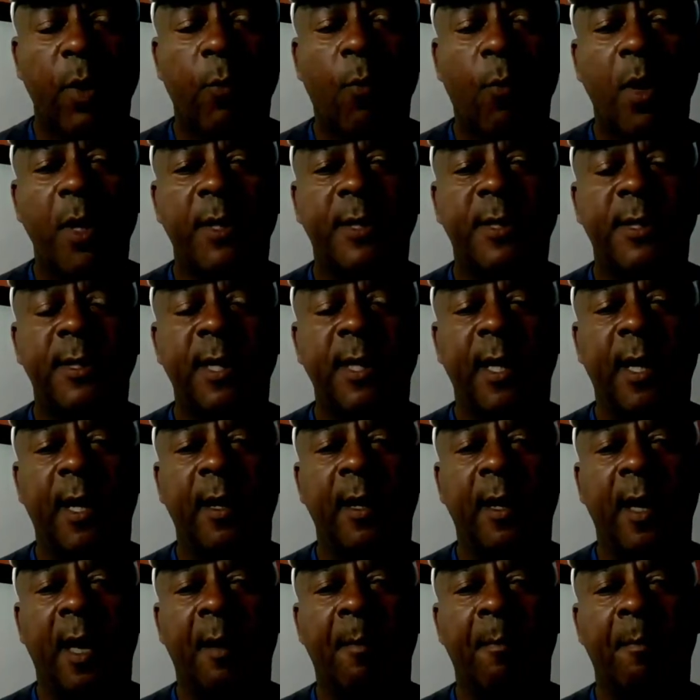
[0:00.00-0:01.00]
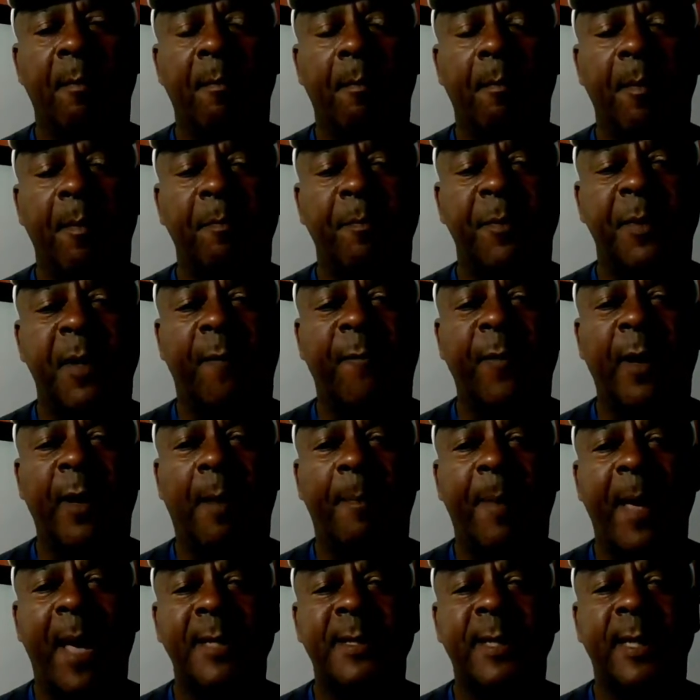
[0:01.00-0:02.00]
to see it
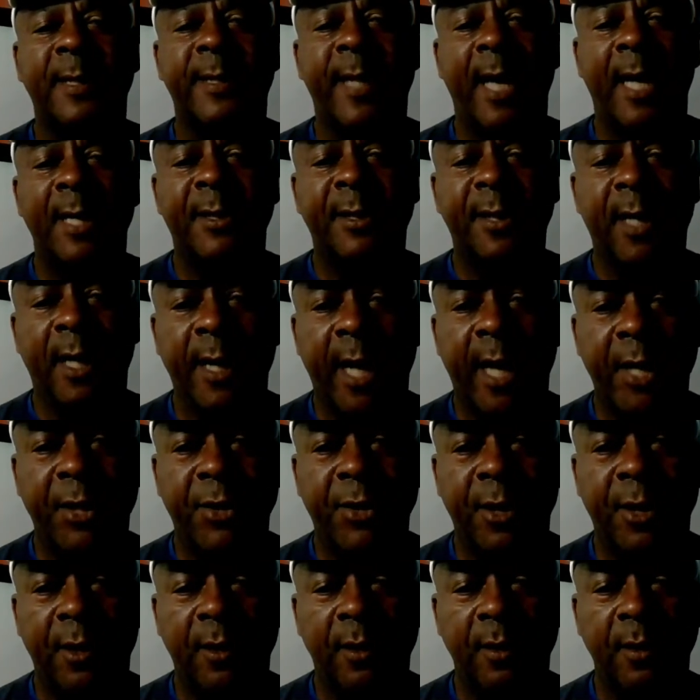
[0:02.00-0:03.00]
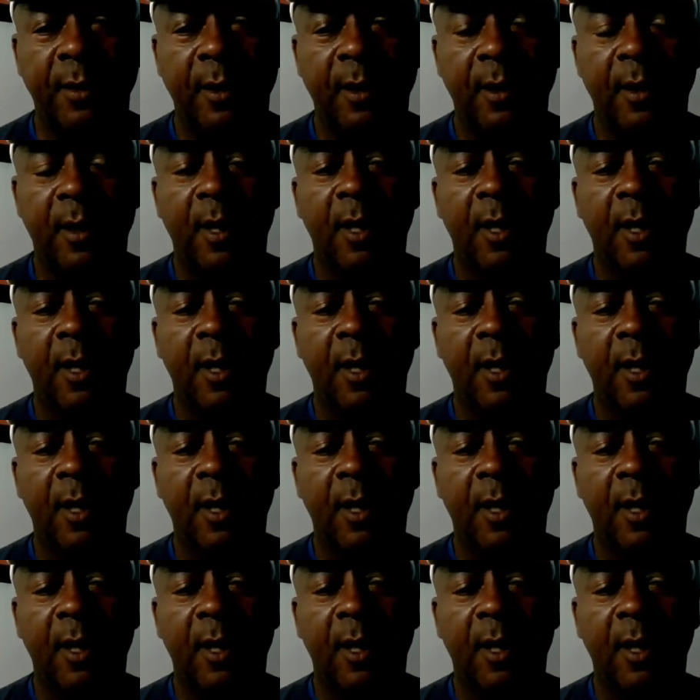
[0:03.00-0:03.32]
develop as a destination.